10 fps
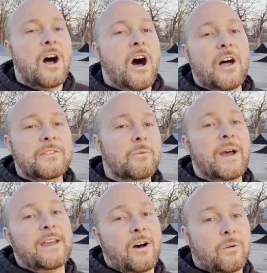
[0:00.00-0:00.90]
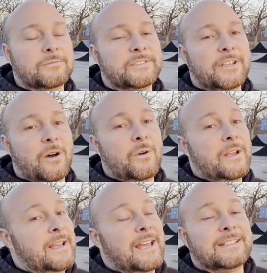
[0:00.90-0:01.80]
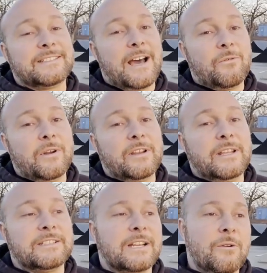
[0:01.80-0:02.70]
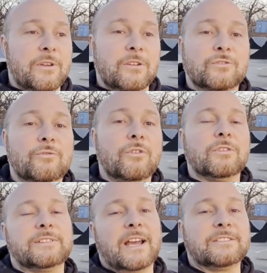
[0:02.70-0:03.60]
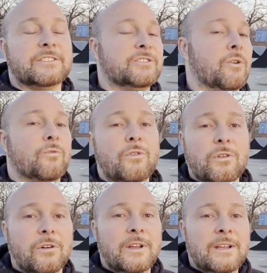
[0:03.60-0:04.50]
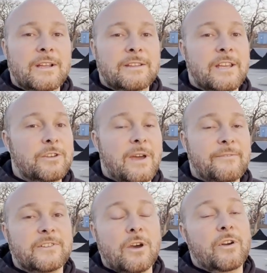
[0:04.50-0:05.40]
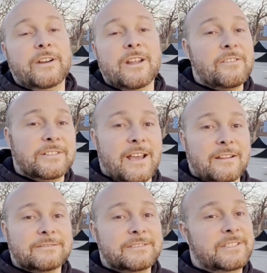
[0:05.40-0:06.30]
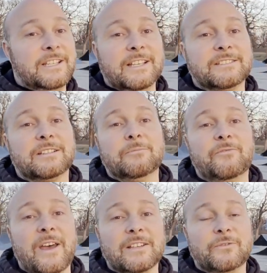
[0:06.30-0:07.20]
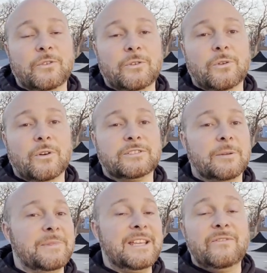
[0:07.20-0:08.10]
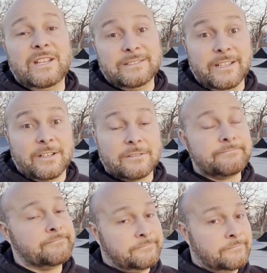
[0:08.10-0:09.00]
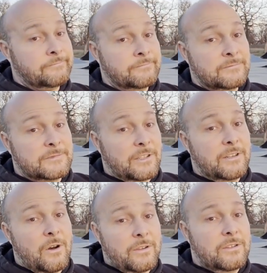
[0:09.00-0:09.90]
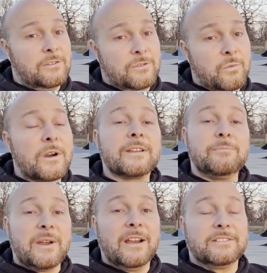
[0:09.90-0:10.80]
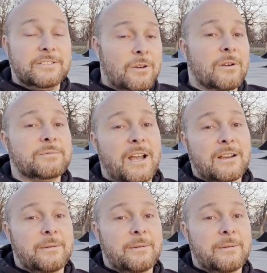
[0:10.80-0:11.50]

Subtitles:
on the way home. So it's not one of those rural towns that's so rural that you have to go to another town to get some fast food or some evening dinner. So you working parents, you know what I'm talking